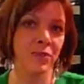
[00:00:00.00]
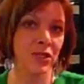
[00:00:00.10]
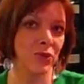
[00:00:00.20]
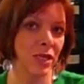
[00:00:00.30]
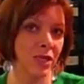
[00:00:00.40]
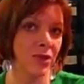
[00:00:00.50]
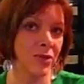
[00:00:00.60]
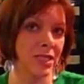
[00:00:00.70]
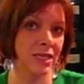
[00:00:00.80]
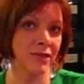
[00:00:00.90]
between
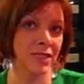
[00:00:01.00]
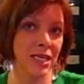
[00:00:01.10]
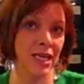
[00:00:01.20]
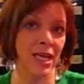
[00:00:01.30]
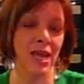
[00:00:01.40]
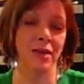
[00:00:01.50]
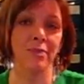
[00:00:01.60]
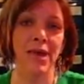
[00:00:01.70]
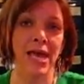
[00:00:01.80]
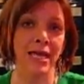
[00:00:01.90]
loose leaf tea
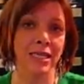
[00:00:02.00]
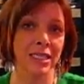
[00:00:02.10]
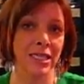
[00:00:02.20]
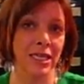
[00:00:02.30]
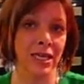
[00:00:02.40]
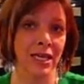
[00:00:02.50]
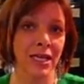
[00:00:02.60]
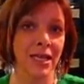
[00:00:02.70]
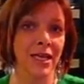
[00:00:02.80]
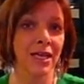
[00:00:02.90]
and bagged tea.
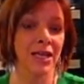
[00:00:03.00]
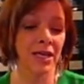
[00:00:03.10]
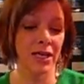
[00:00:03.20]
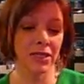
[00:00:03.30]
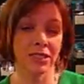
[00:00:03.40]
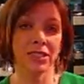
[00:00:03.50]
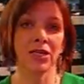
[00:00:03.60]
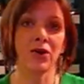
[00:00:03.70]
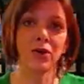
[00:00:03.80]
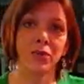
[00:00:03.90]

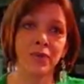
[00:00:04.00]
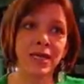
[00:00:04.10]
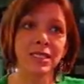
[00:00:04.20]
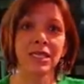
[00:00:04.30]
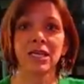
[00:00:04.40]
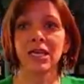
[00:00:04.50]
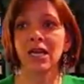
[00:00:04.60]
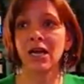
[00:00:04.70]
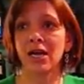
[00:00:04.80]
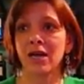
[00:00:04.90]
So
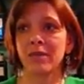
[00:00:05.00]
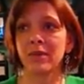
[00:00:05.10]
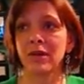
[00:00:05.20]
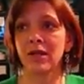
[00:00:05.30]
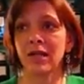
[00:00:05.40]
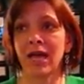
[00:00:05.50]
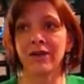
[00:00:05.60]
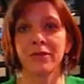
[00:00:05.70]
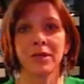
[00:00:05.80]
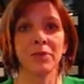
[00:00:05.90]
basically, a lot
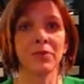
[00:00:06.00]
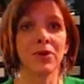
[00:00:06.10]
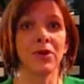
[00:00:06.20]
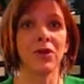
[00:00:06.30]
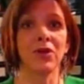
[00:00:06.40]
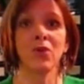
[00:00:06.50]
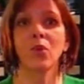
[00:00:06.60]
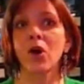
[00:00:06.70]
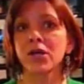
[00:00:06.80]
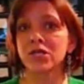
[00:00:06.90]
of people
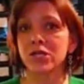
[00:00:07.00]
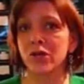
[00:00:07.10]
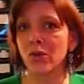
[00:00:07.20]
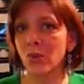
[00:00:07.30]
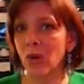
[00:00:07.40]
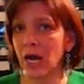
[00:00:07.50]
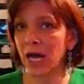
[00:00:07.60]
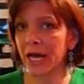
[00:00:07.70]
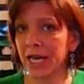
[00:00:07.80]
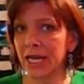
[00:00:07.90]
wonder
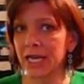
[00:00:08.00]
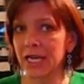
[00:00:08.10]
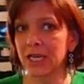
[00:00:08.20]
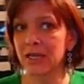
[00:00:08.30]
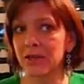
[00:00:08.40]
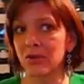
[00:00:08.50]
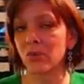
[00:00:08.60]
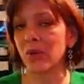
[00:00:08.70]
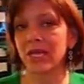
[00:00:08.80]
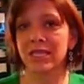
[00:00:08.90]
why
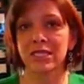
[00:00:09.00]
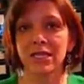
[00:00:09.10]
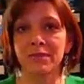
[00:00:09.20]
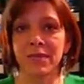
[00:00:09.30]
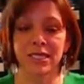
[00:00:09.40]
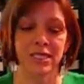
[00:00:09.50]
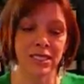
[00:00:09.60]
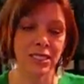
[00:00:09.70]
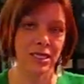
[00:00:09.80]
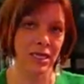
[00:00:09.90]
we in the tea
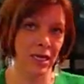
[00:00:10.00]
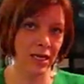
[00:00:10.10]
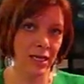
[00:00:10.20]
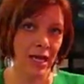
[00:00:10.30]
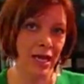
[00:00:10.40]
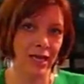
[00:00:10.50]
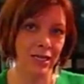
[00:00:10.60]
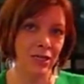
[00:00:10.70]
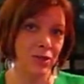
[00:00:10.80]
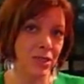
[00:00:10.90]
business think
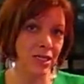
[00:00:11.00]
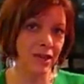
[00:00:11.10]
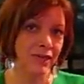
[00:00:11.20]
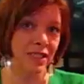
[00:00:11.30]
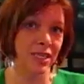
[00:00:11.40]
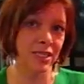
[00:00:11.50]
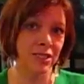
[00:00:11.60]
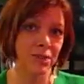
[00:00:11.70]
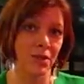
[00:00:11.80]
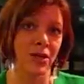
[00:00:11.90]
that loose leaf tea is
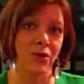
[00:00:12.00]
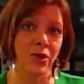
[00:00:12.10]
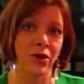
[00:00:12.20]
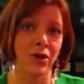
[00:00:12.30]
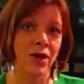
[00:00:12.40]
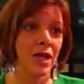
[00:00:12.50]
superior,